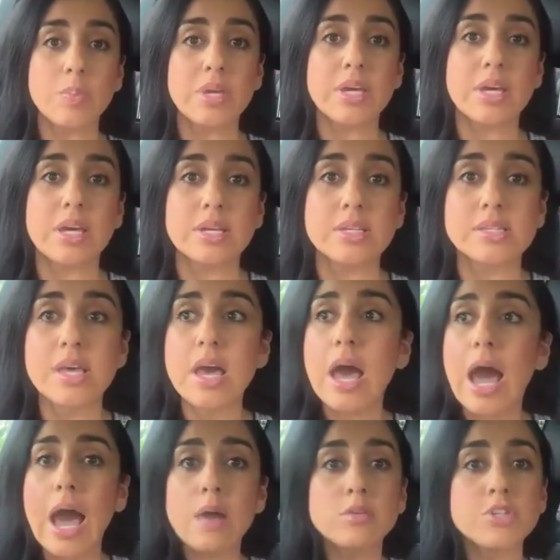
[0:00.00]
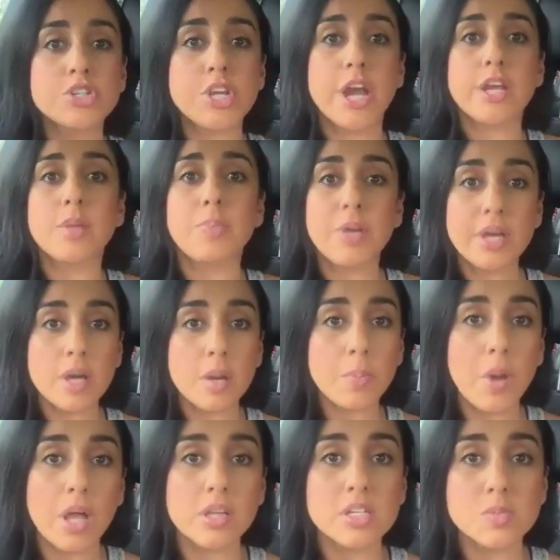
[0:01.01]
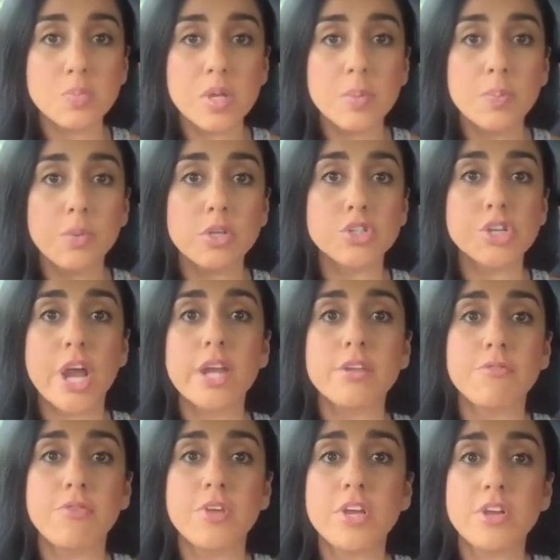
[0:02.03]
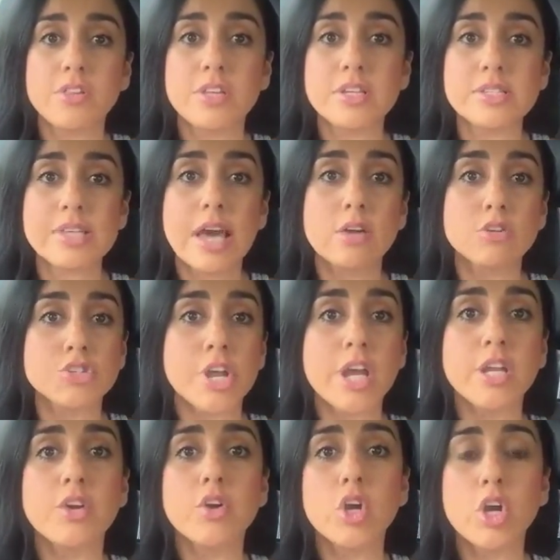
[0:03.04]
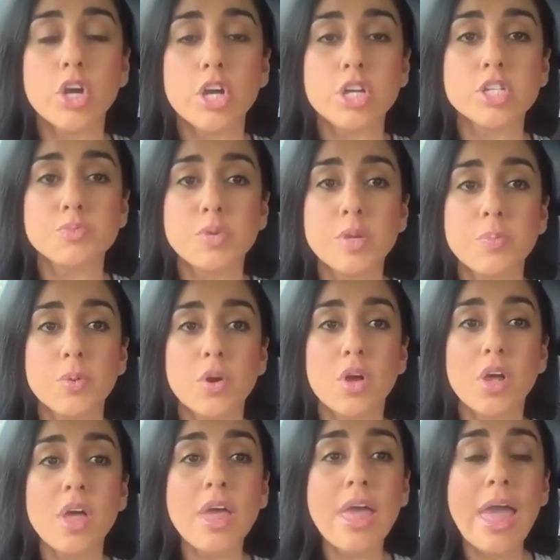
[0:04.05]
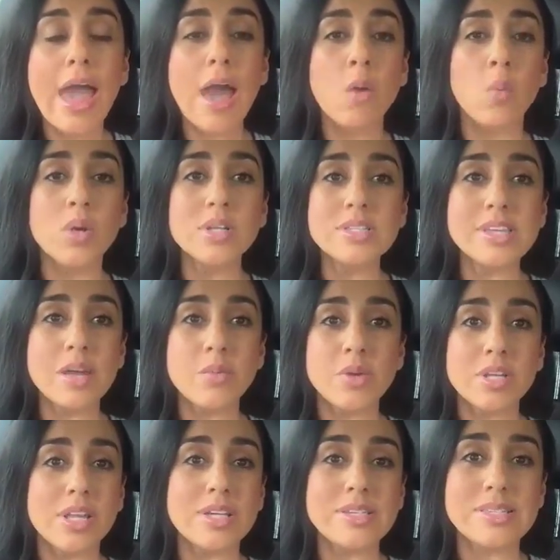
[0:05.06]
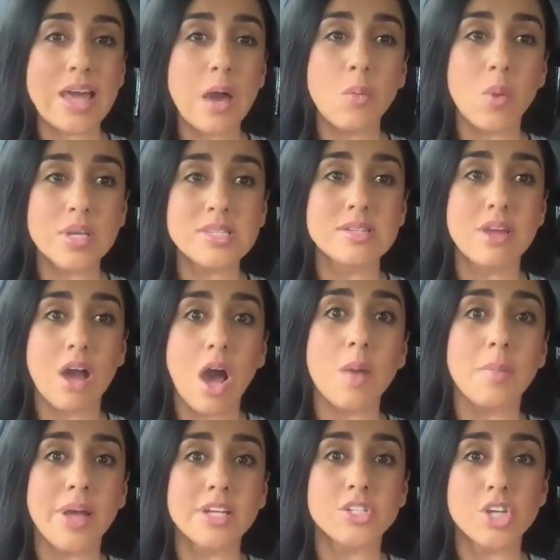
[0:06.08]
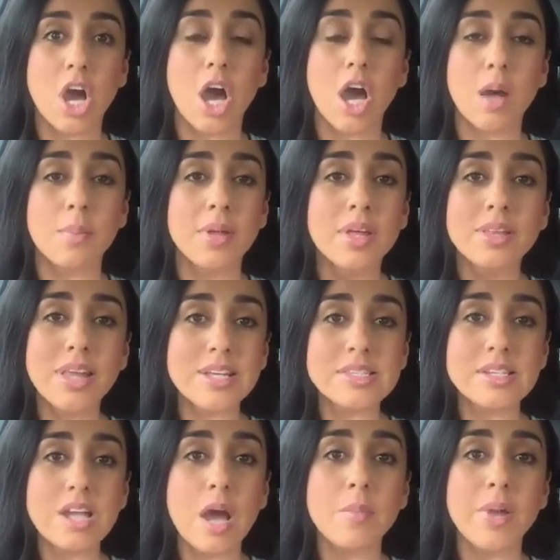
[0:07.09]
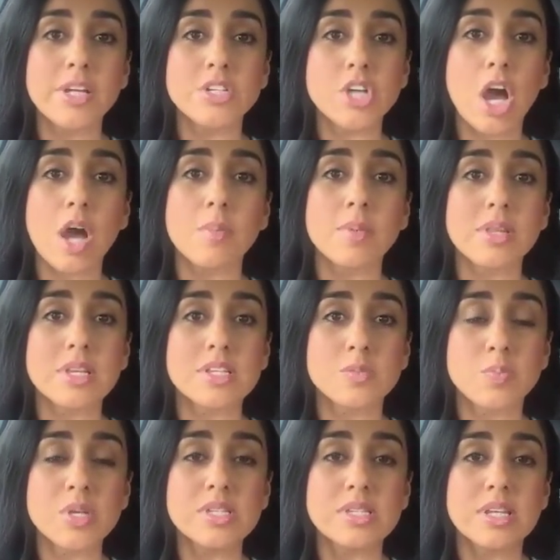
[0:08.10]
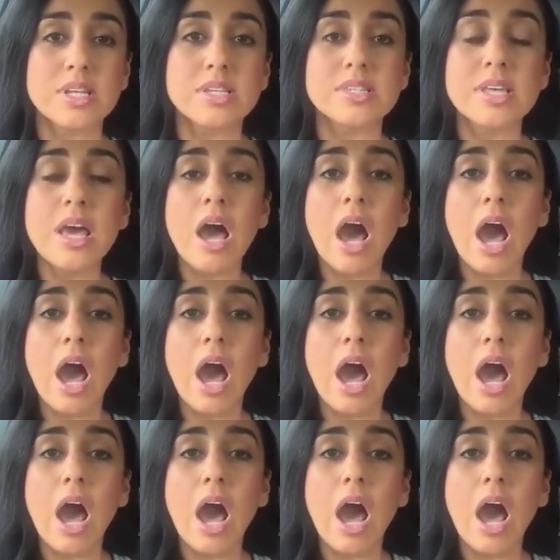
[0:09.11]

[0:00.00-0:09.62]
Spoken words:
because I was trying to pick up all these people, trying to figure things out, trying to encourage people. And once I realized that was not my job, that's not my job in this business,